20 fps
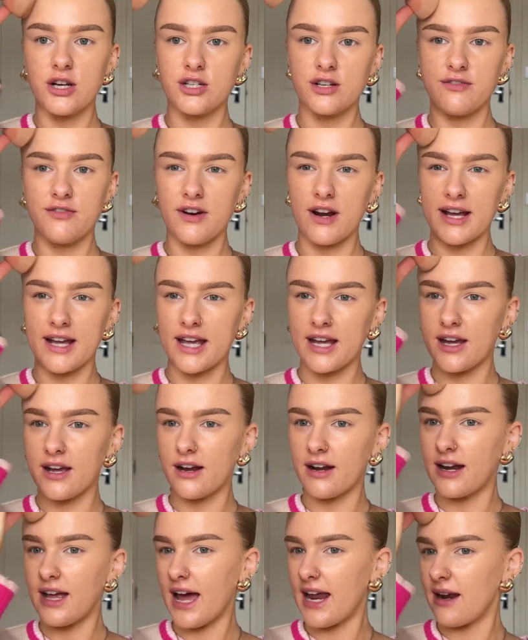I feel like it
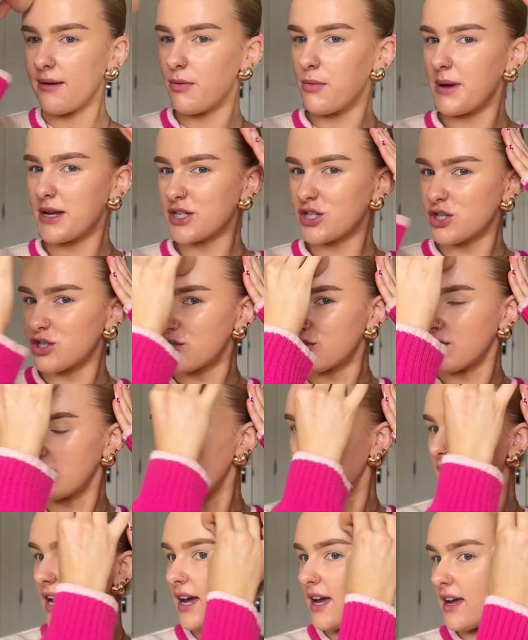can end up a bit
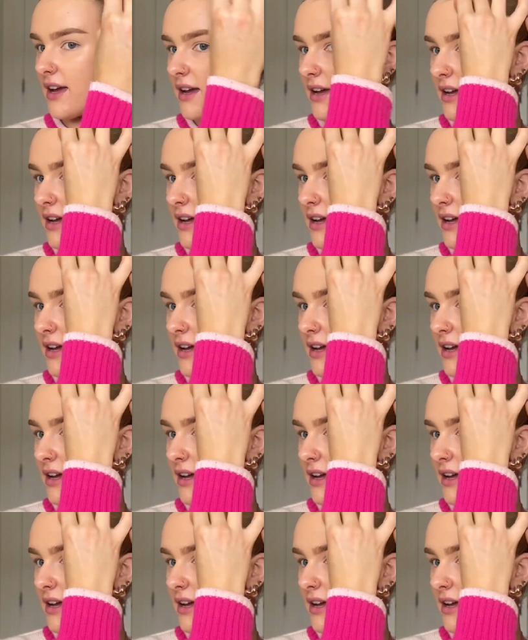streaky.